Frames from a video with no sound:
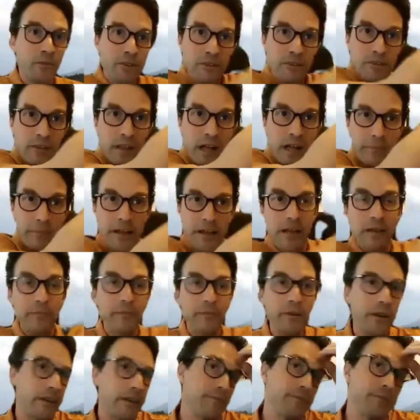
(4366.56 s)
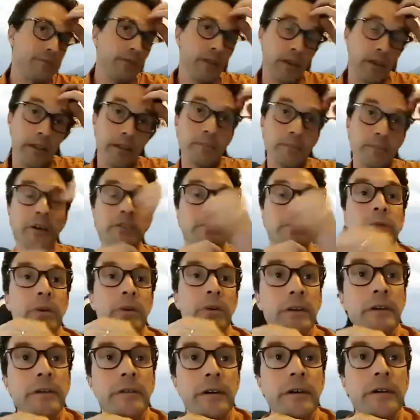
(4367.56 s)
climb back up again.
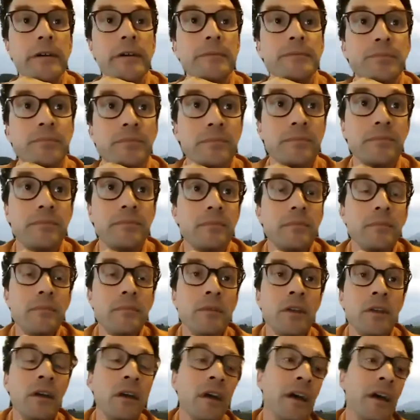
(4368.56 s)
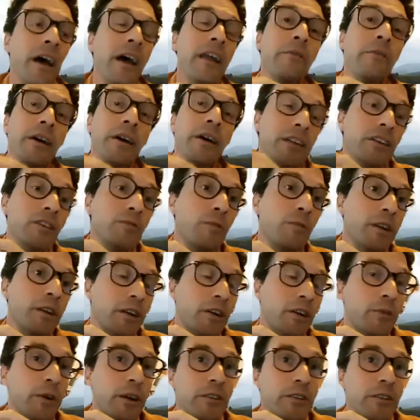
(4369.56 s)
Possibility, yeah. Anyway, I just wanted to
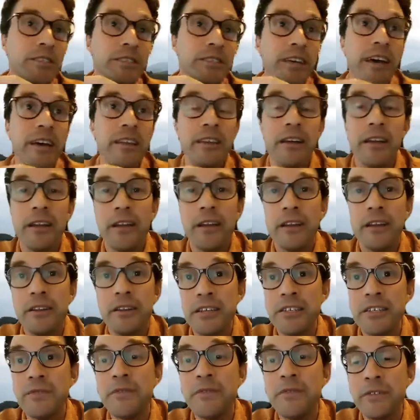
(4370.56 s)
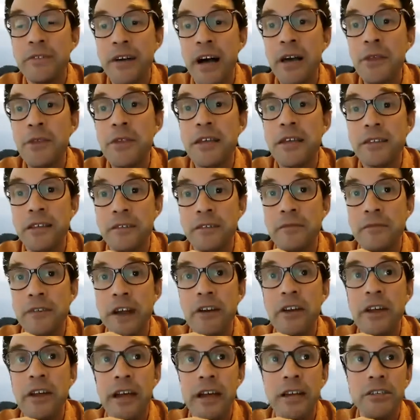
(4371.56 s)
quickly say that this, I think that
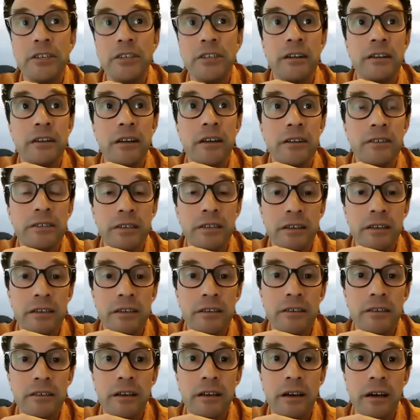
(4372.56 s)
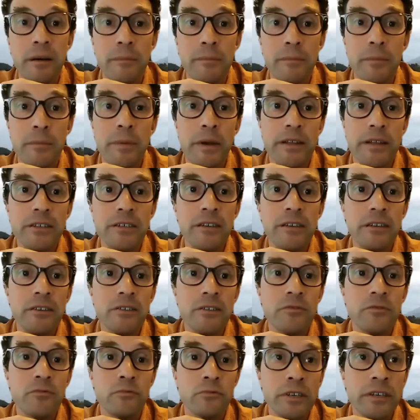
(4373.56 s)
variation in hunting uh, propensity
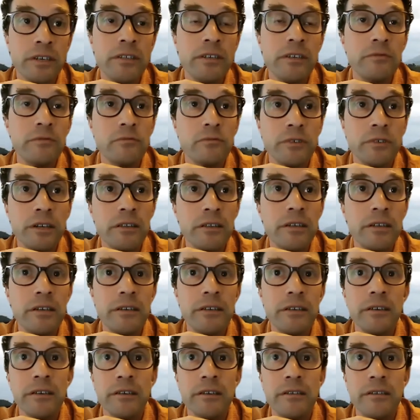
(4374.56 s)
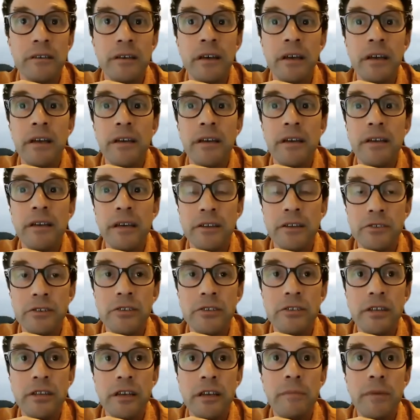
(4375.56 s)
is really, really
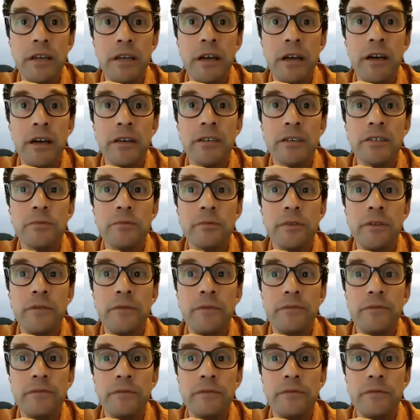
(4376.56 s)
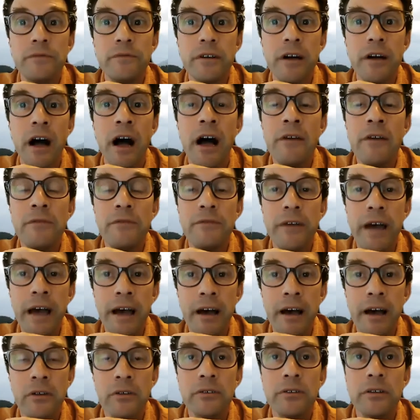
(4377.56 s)
interesting because we've, I've
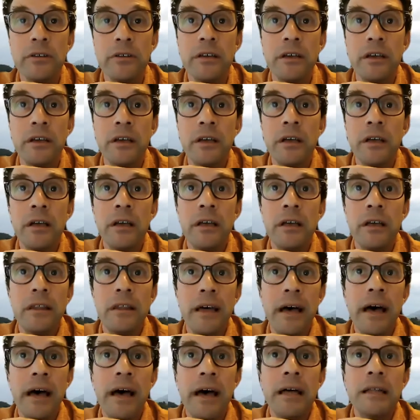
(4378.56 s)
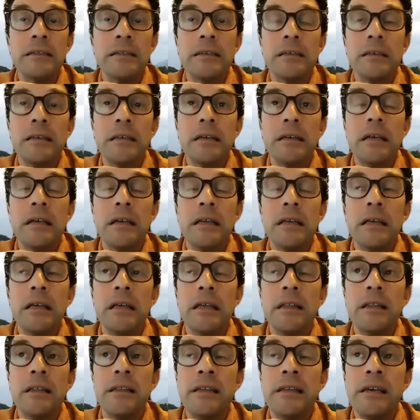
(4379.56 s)
found that
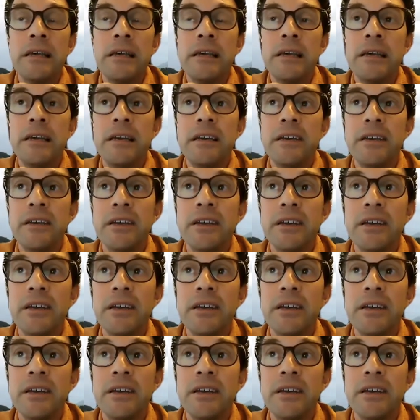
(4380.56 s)
the